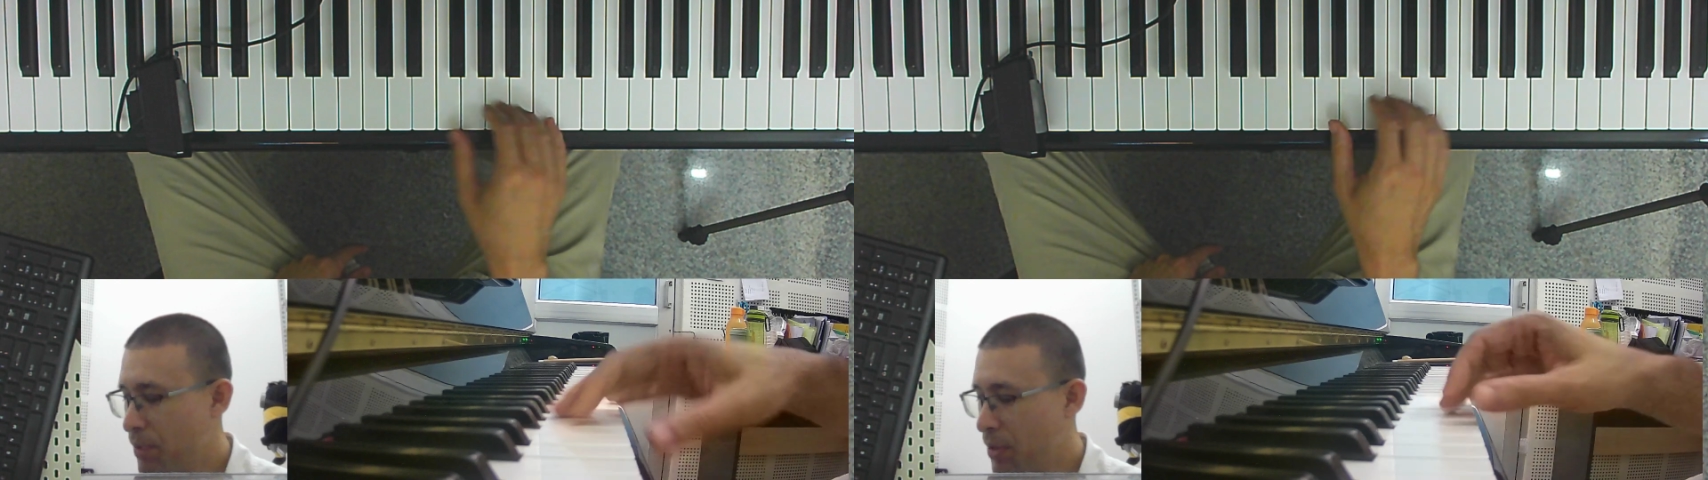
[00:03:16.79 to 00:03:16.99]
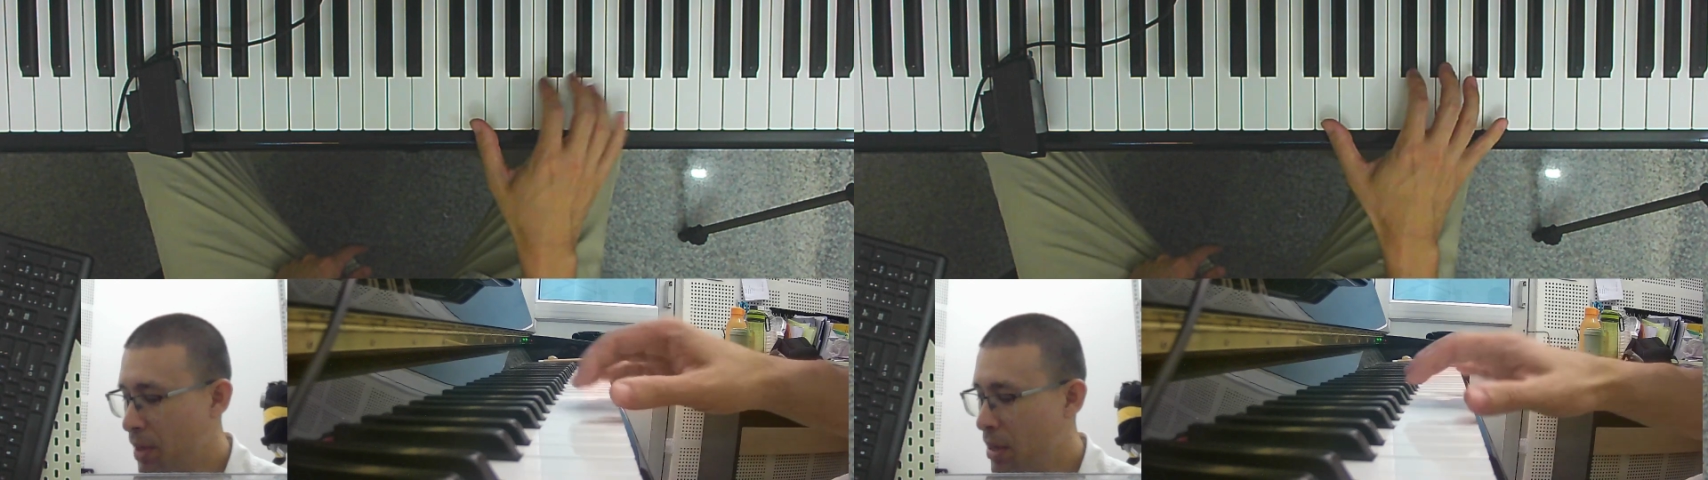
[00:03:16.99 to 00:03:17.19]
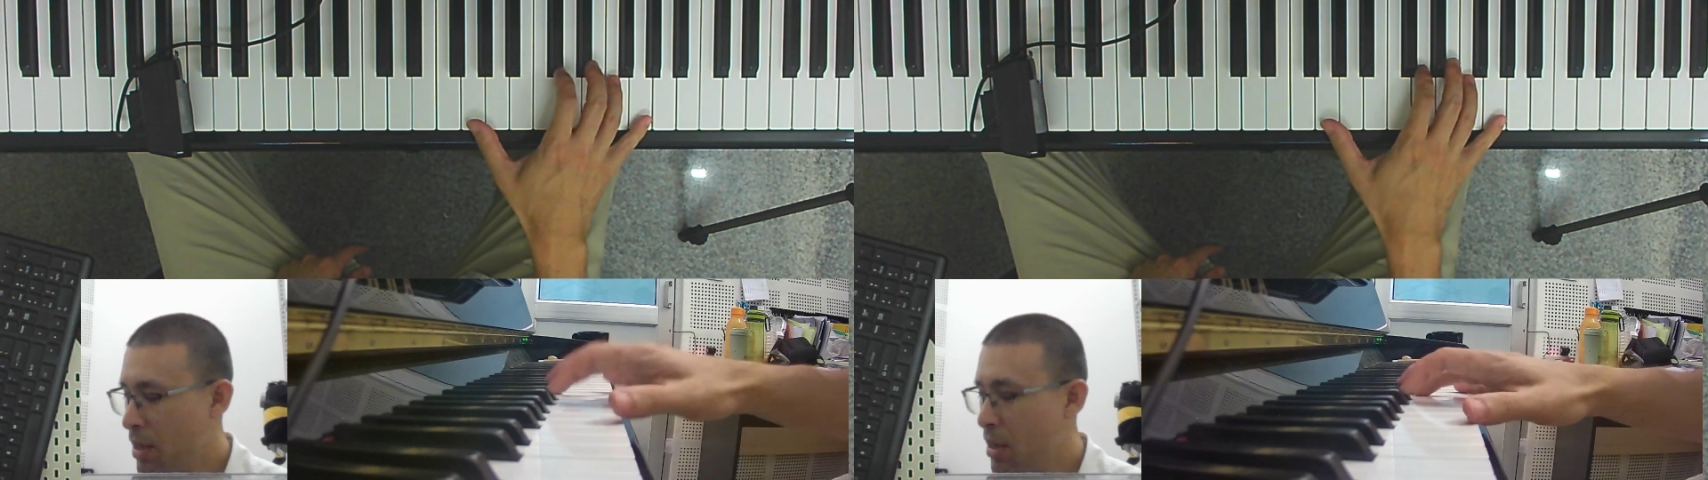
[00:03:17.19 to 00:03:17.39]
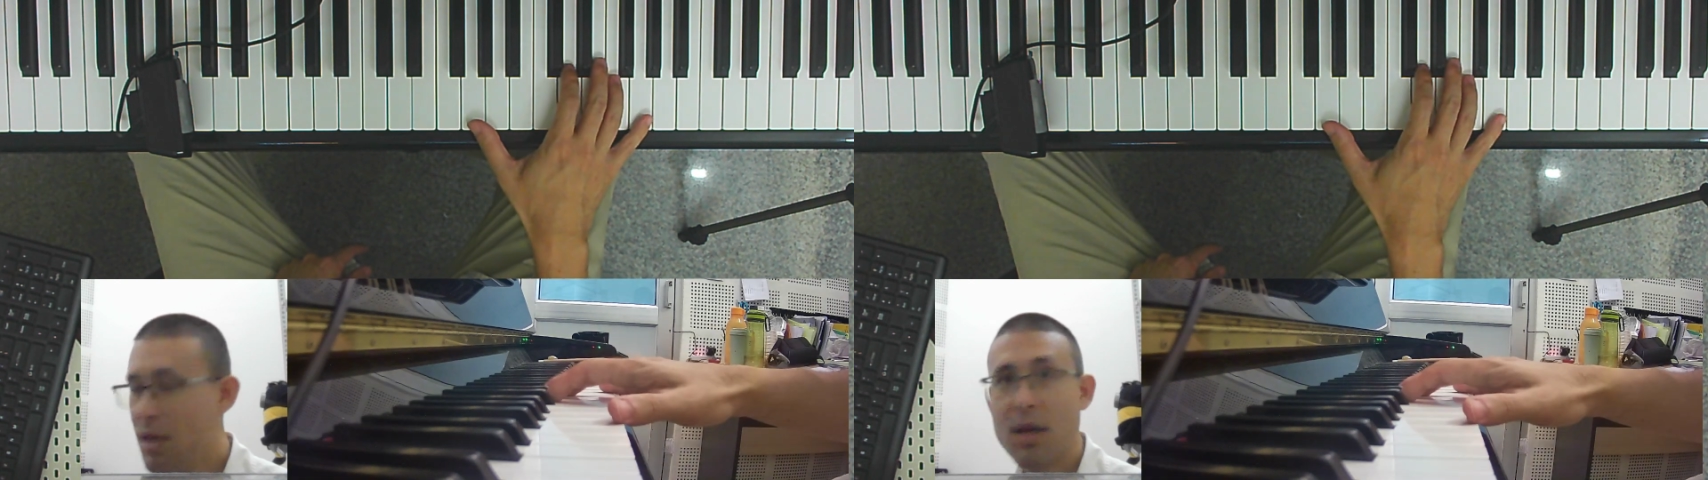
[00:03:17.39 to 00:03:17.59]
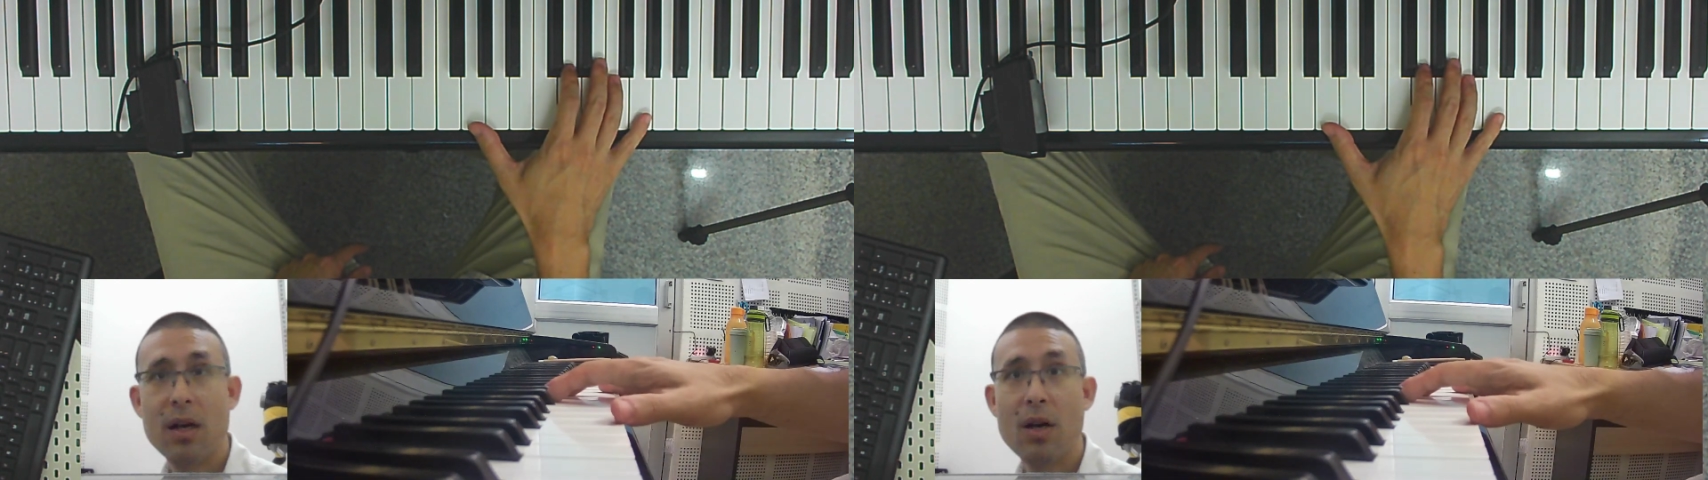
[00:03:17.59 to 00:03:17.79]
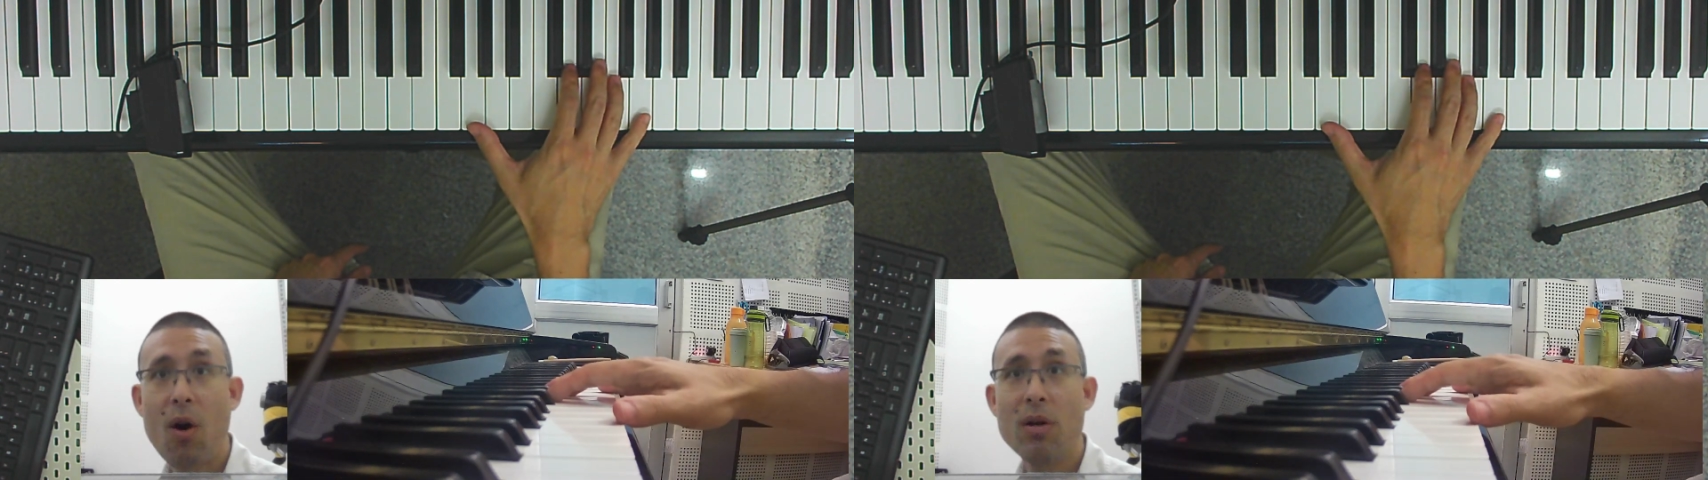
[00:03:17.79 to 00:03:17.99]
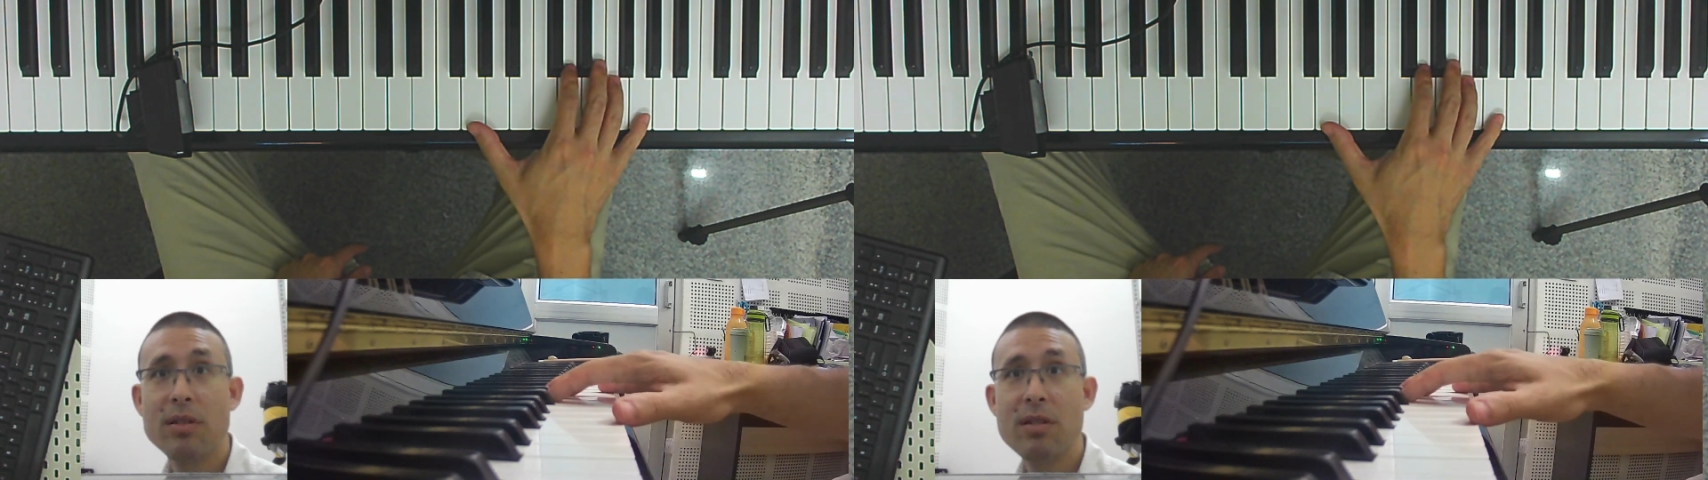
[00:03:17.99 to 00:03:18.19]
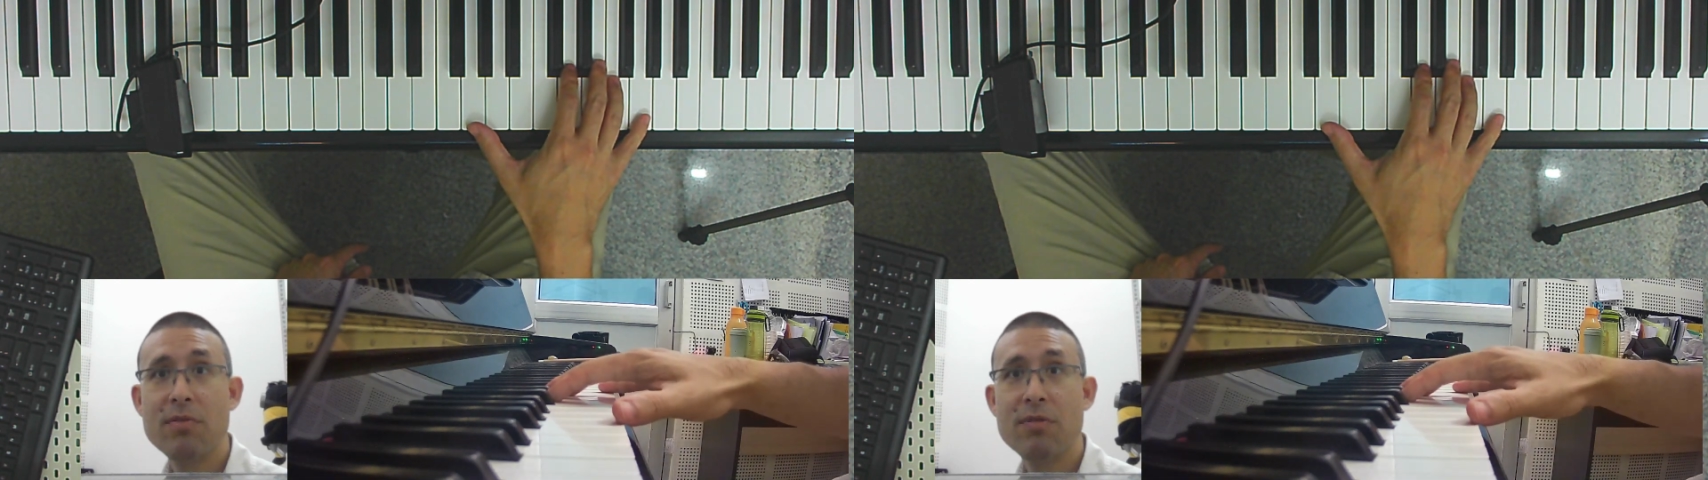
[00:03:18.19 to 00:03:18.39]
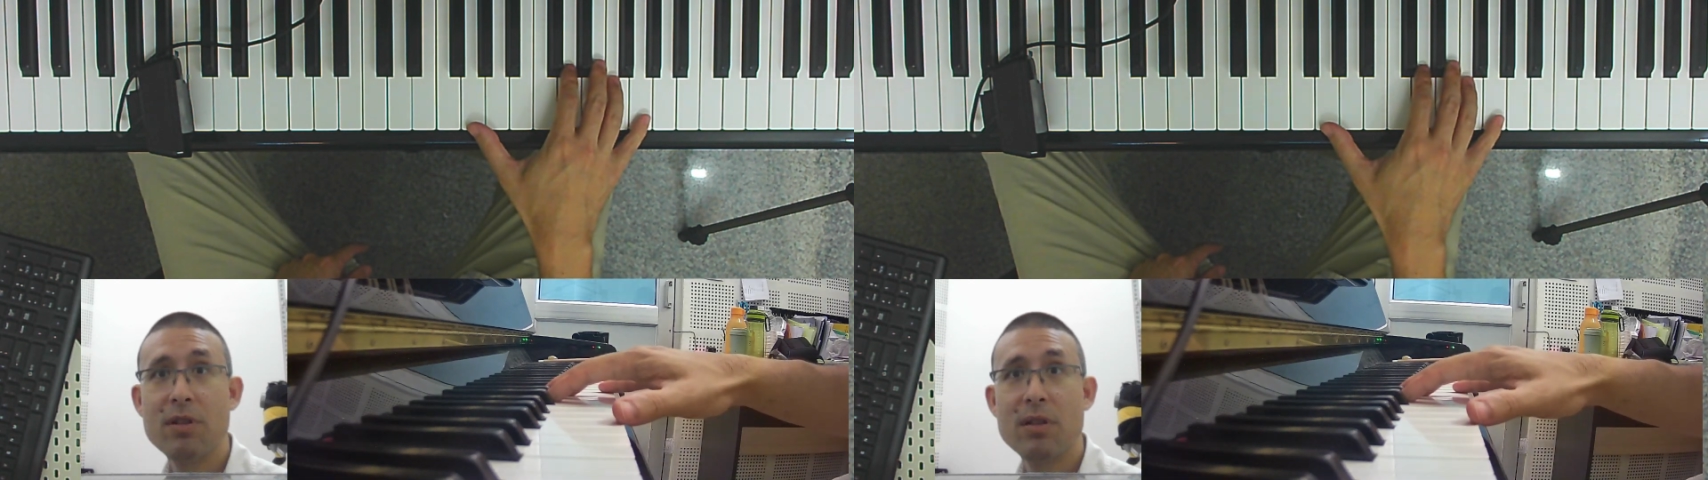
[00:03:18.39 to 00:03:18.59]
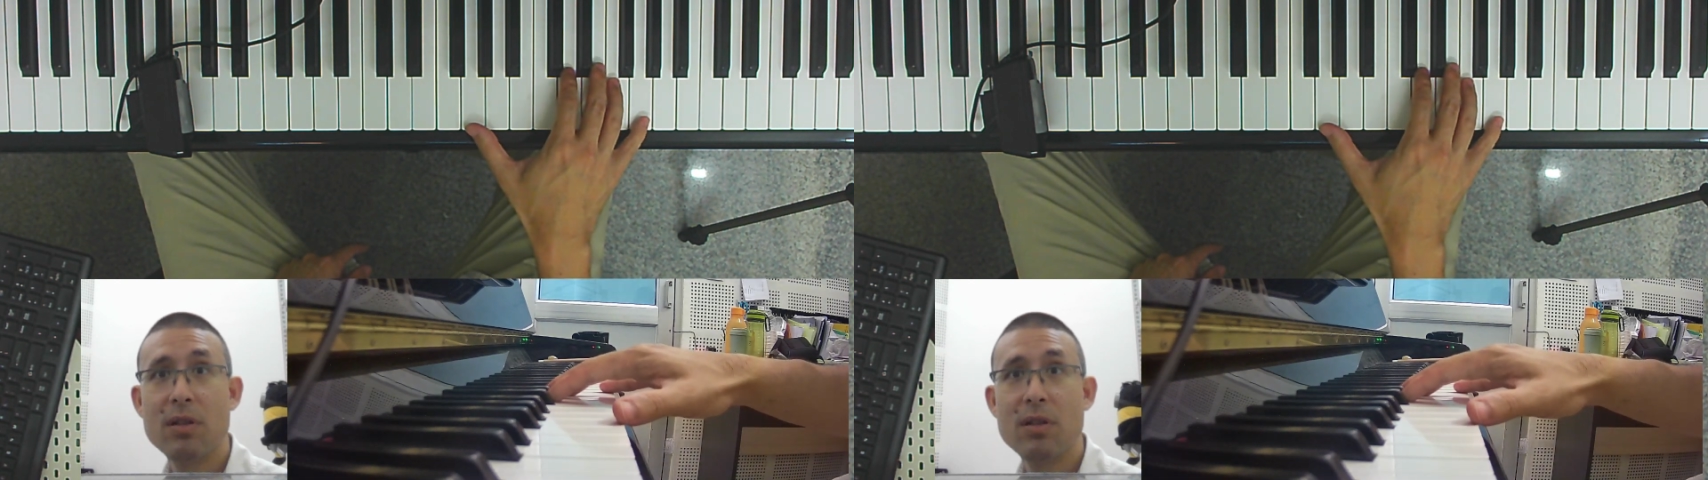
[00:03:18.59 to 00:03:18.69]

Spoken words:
Okay, octave